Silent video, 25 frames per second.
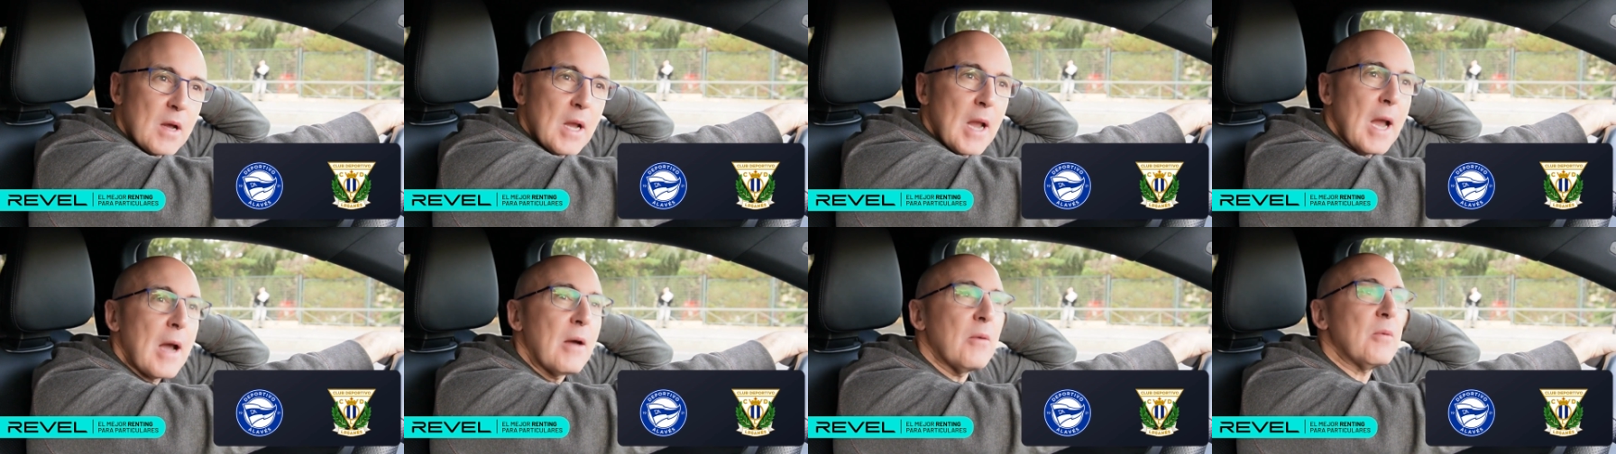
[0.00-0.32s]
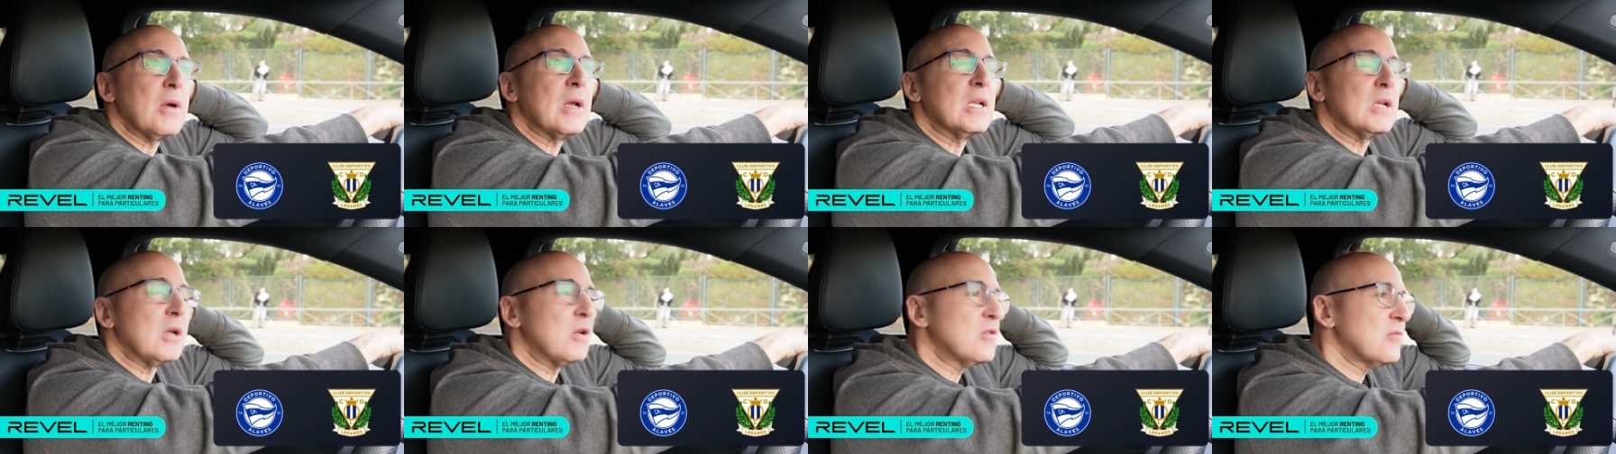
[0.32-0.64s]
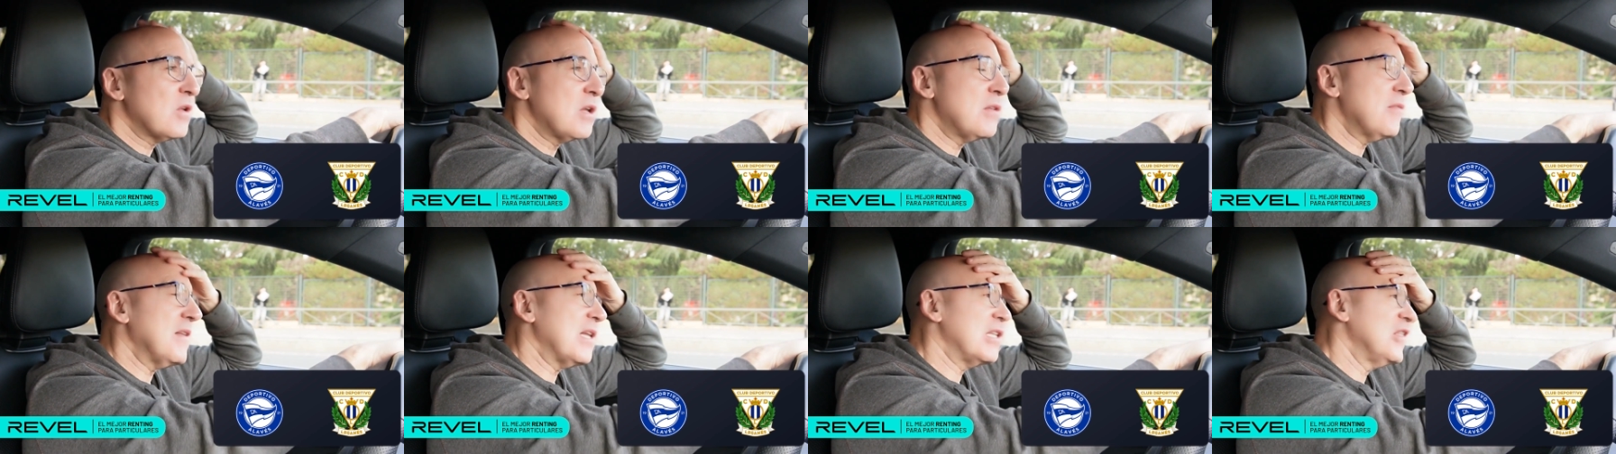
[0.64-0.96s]
and with
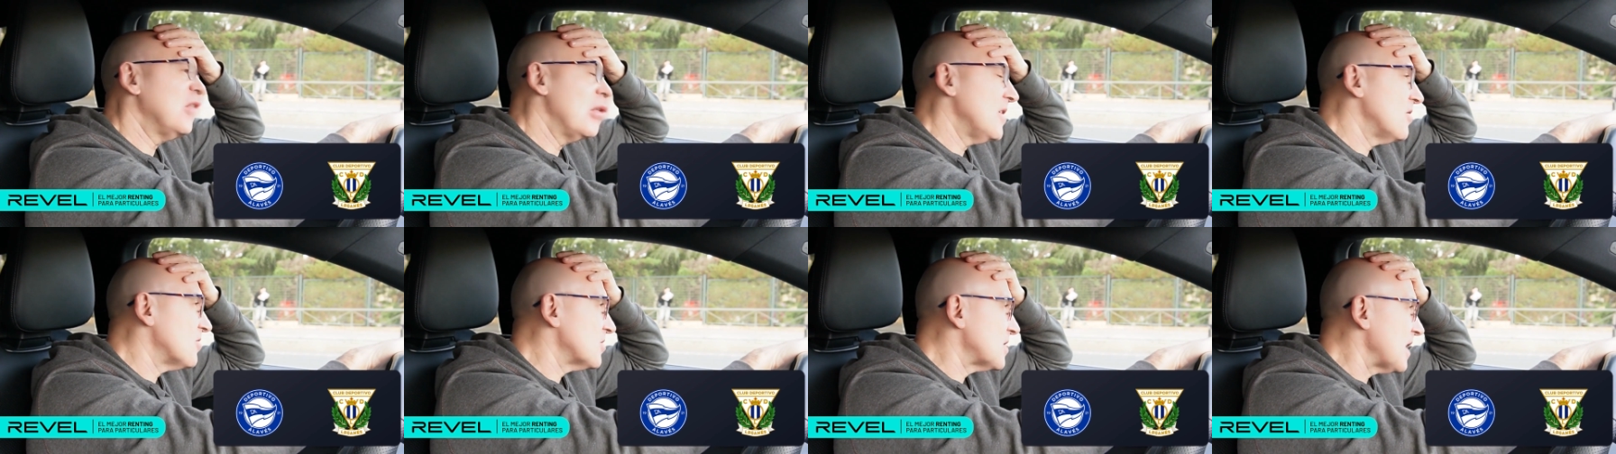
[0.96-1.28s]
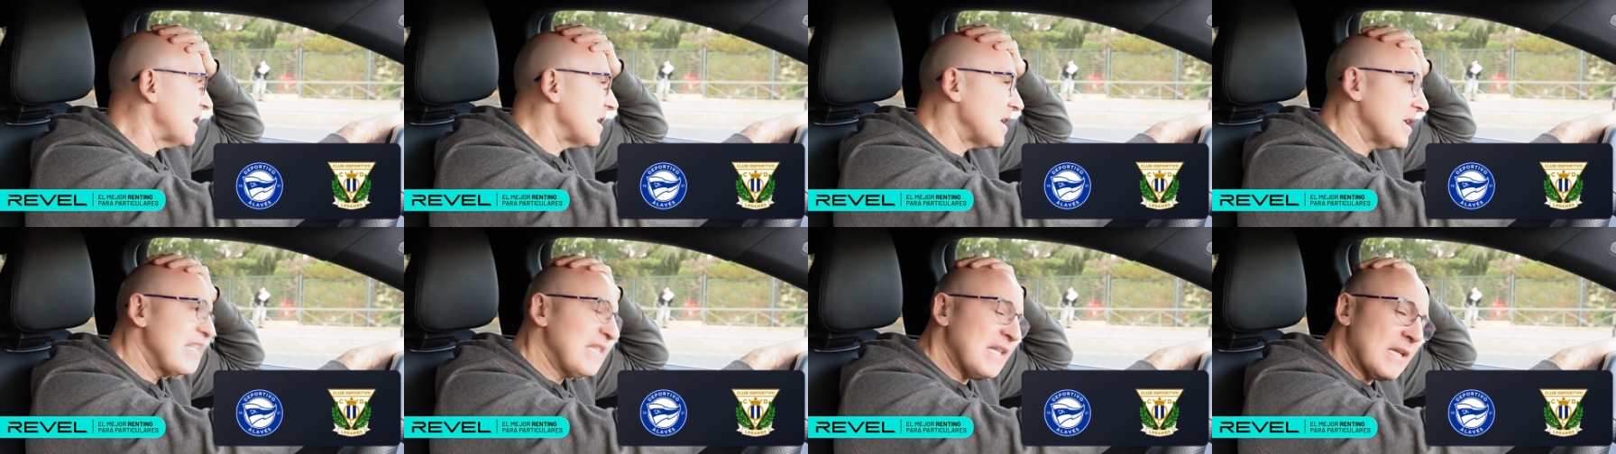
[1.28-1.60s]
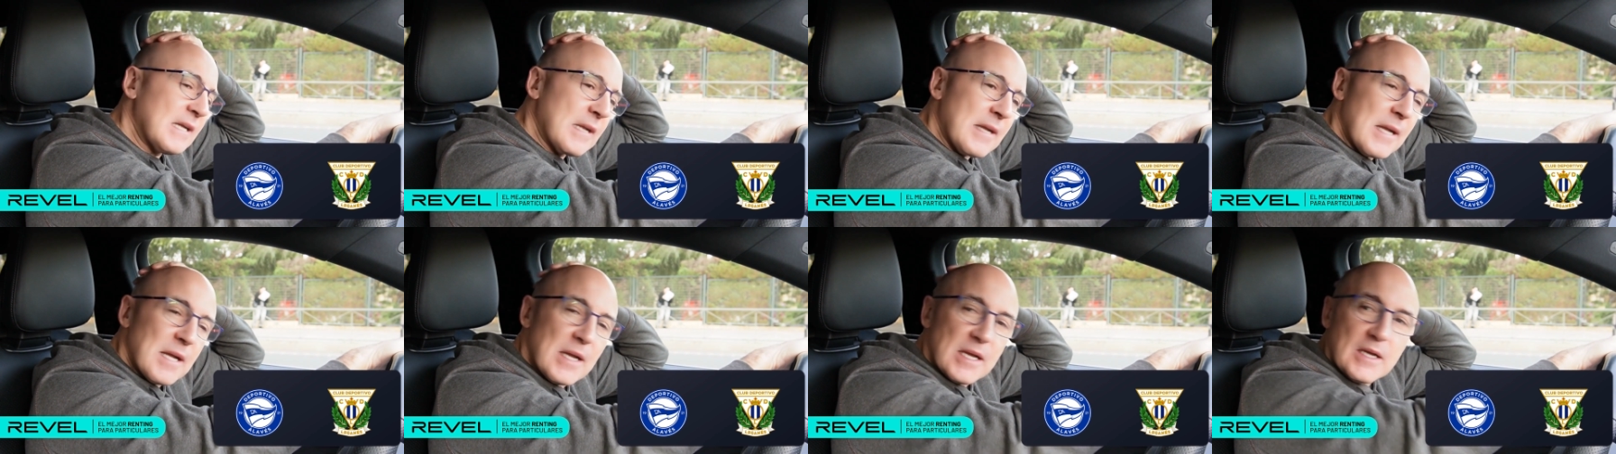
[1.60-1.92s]
Globovia Troviani
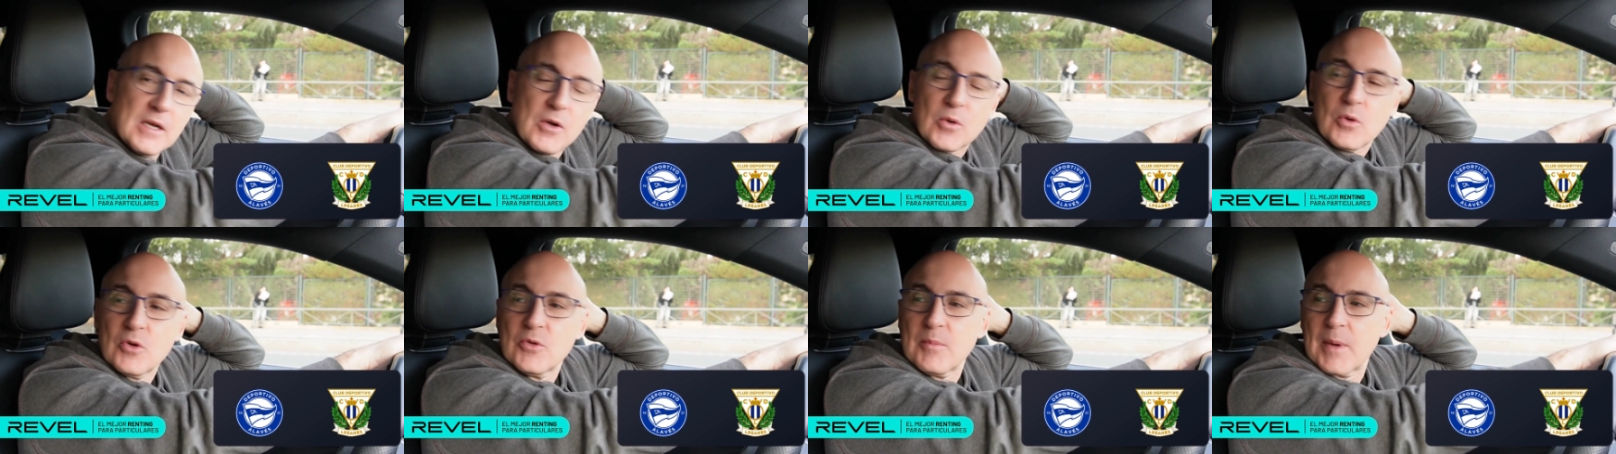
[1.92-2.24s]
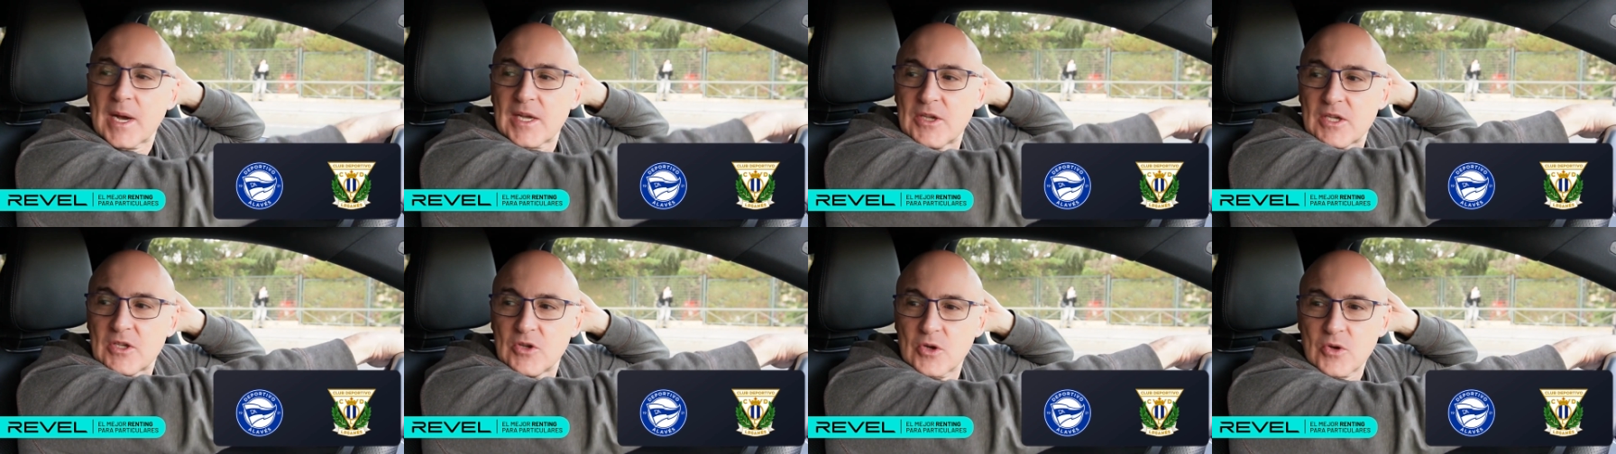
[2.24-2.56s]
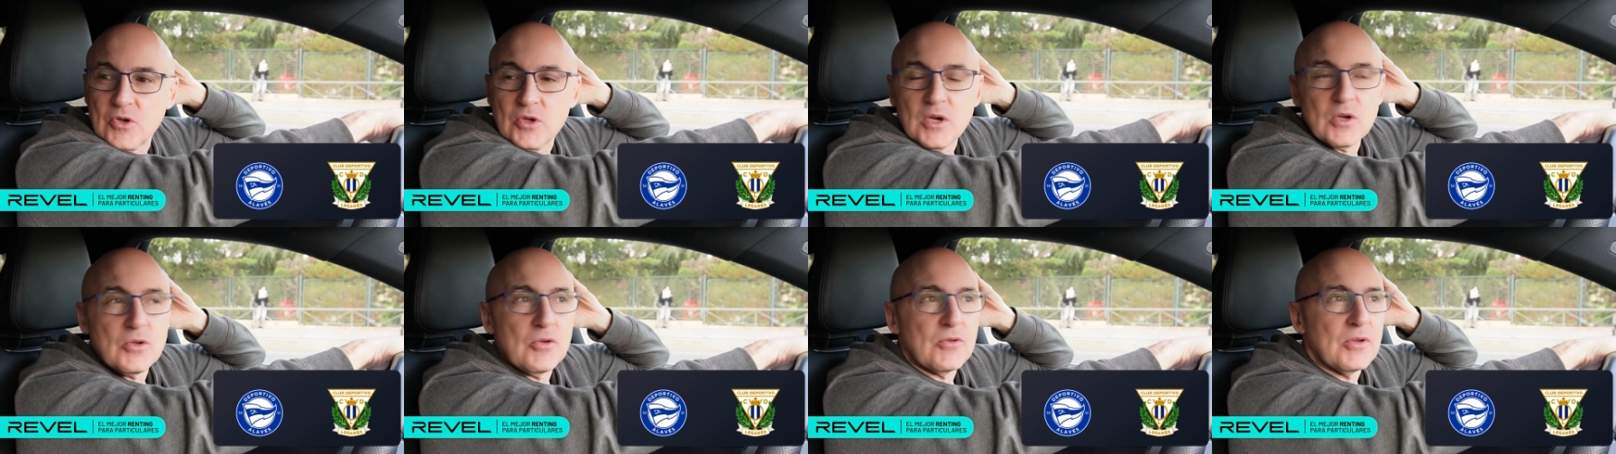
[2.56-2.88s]
here in those matches on
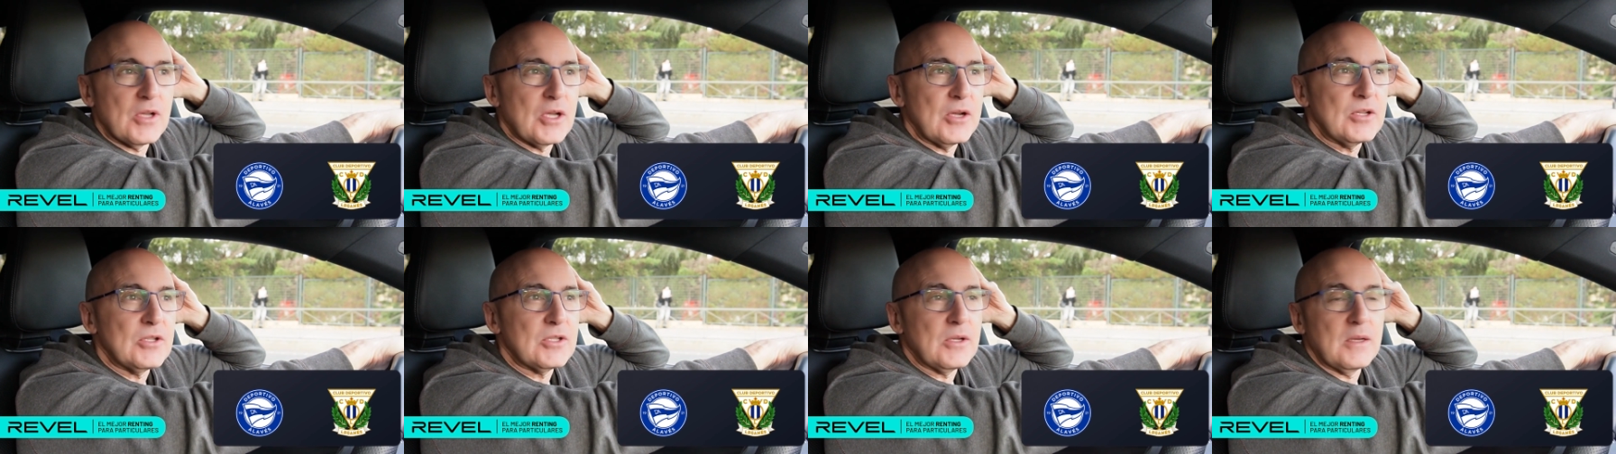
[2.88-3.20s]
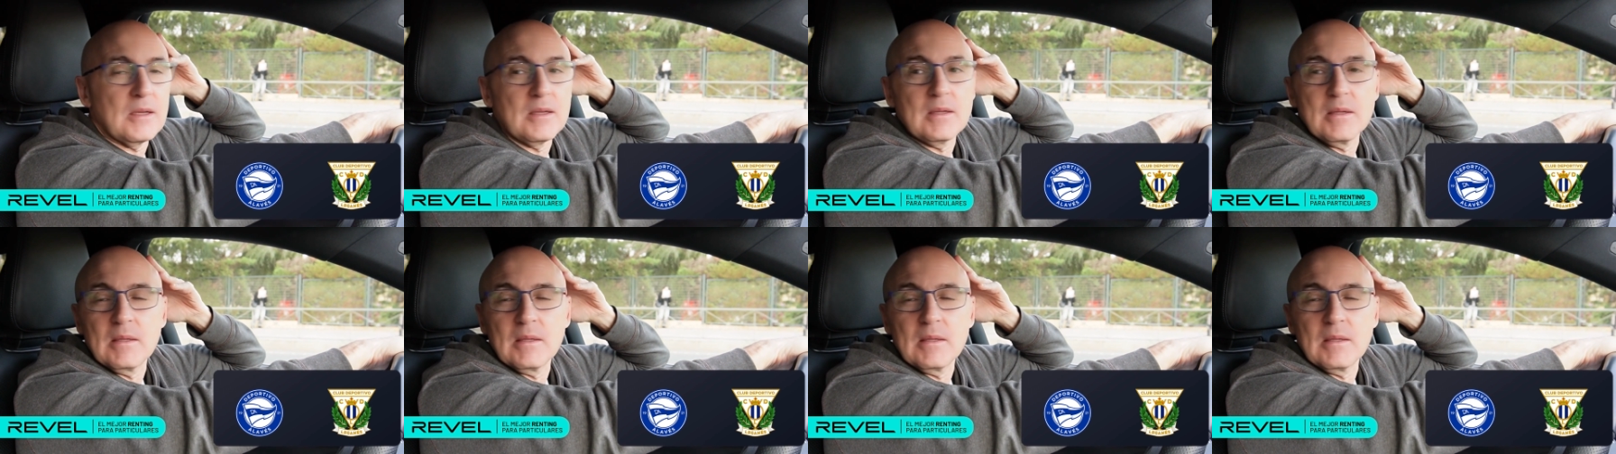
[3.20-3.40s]
dirt fields?